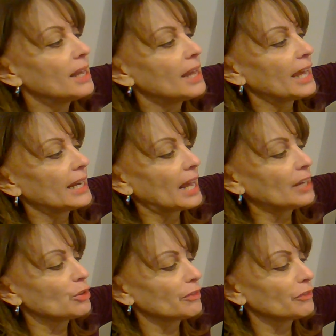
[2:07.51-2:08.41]
And
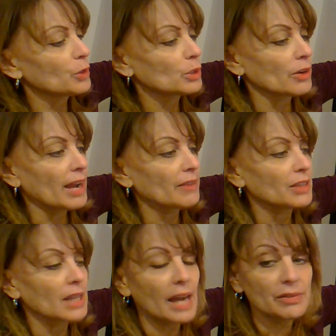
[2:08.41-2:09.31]
under a photograph, a
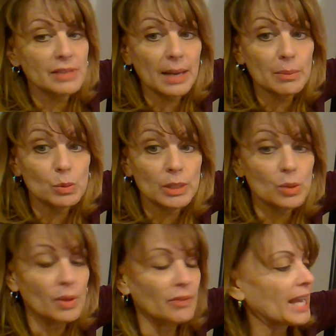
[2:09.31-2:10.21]
lot of times we do
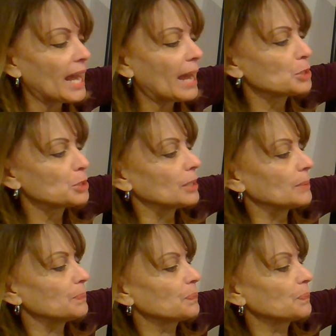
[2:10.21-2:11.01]
have a caption.